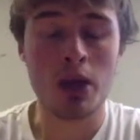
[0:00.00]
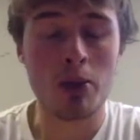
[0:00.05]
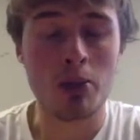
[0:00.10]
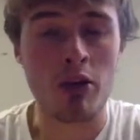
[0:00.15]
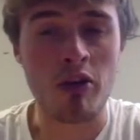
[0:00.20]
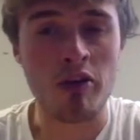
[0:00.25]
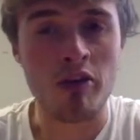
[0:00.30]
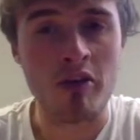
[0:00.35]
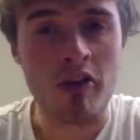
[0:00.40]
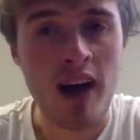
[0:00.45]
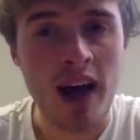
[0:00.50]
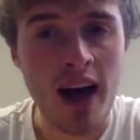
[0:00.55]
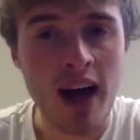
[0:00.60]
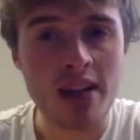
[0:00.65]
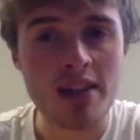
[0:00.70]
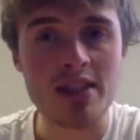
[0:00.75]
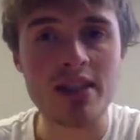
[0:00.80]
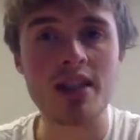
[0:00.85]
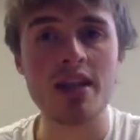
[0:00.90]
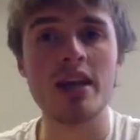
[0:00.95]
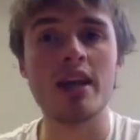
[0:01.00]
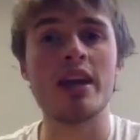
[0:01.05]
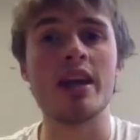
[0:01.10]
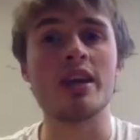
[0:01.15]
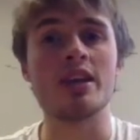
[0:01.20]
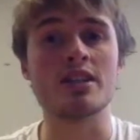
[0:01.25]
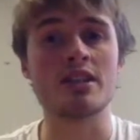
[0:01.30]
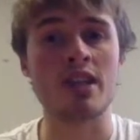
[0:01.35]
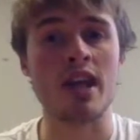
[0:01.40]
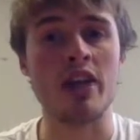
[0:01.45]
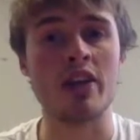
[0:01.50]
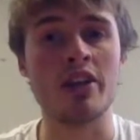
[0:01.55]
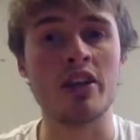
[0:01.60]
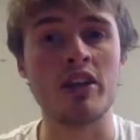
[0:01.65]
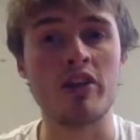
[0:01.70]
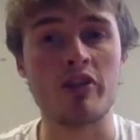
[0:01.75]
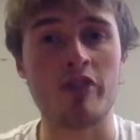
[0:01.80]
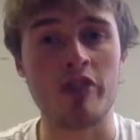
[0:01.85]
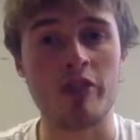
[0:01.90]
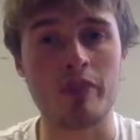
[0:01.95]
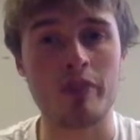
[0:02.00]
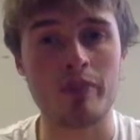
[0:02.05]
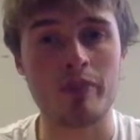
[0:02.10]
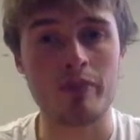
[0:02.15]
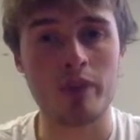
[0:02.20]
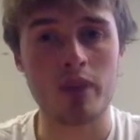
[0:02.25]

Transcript: But fat is slightly different.